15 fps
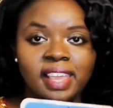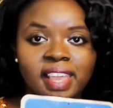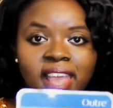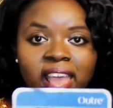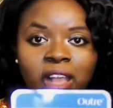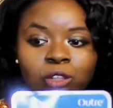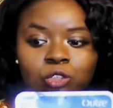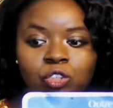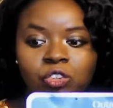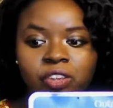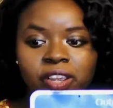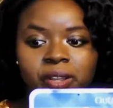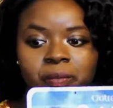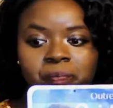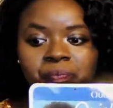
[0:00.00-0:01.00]

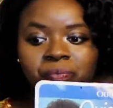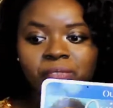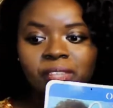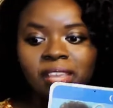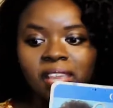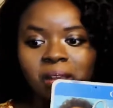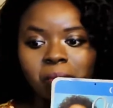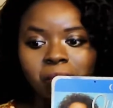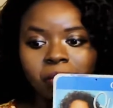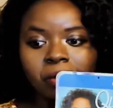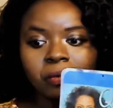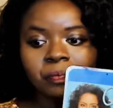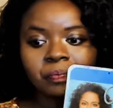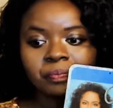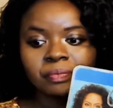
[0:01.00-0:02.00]
Outre
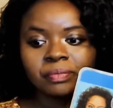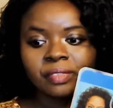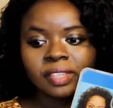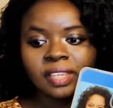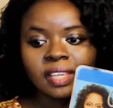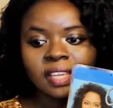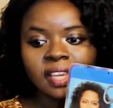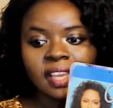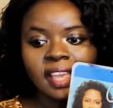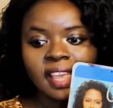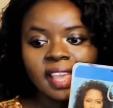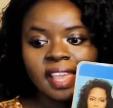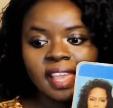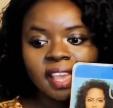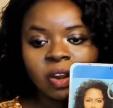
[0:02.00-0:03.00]
Amber,
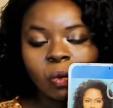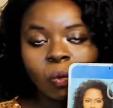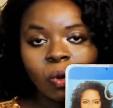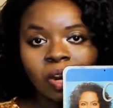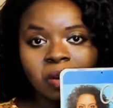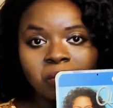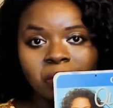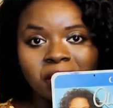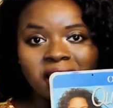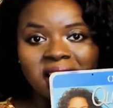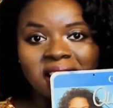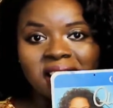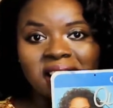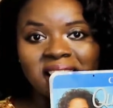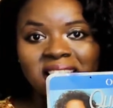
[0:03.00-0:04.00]
and
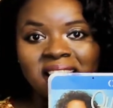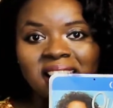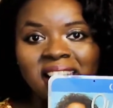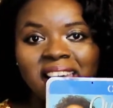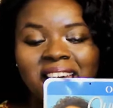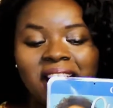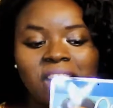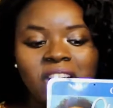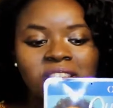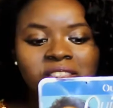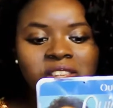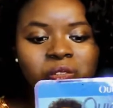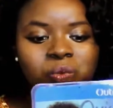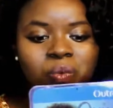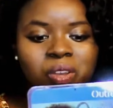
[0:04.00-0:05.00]
1B. I got
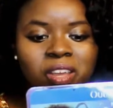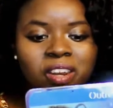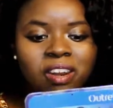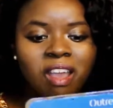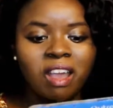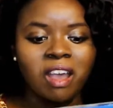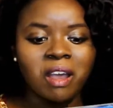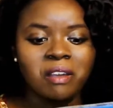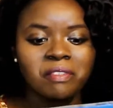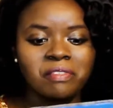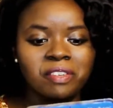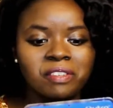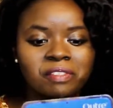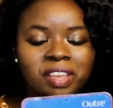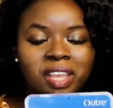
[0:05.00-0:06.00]
this one
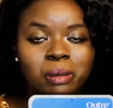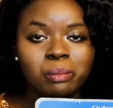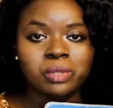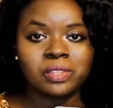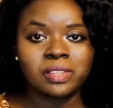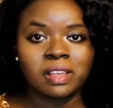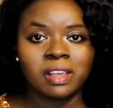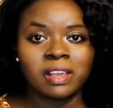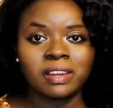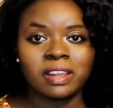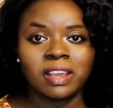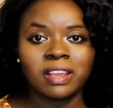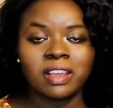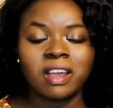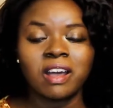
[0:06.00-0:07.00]
off of
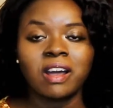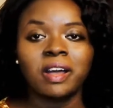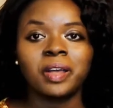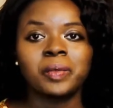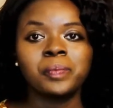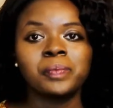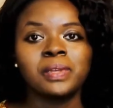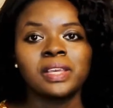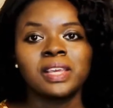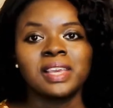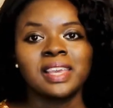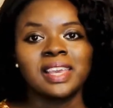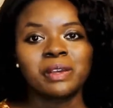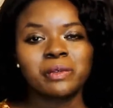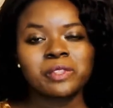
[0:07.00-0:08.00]
Amazon.com.
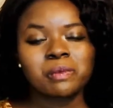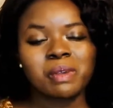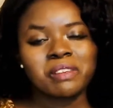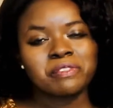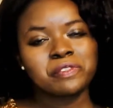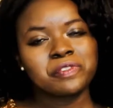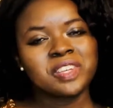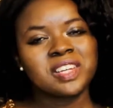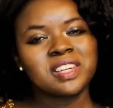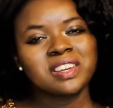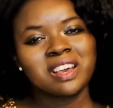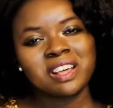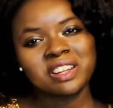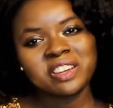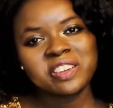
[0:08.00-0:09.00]
It was about
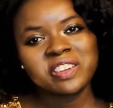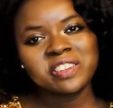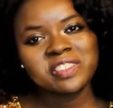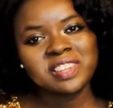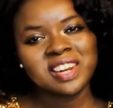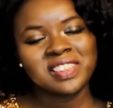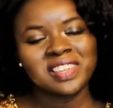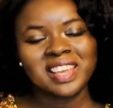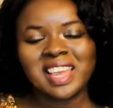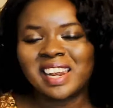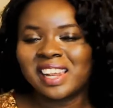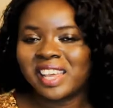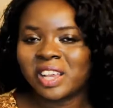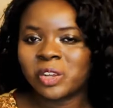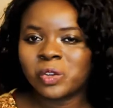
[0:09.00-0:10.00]
$15, and I think I
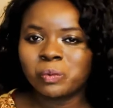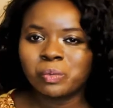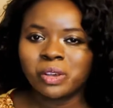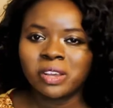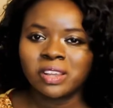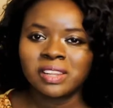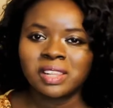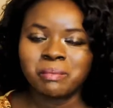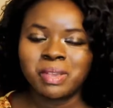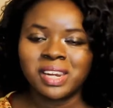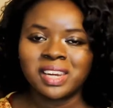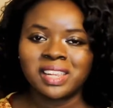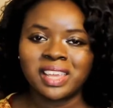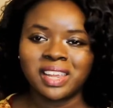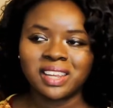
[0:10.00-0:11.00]
had like a coupon that
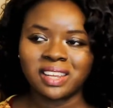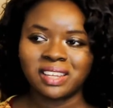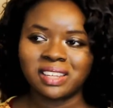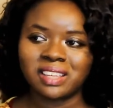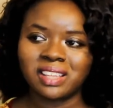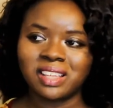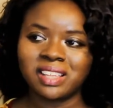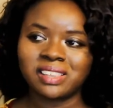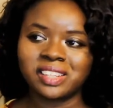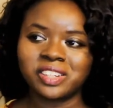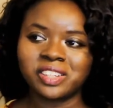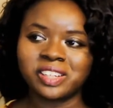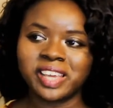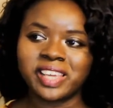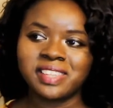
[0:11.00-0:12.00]
made it like a
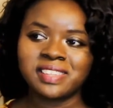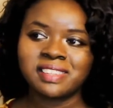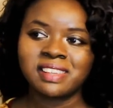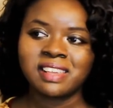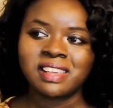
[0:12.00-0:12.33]
little less.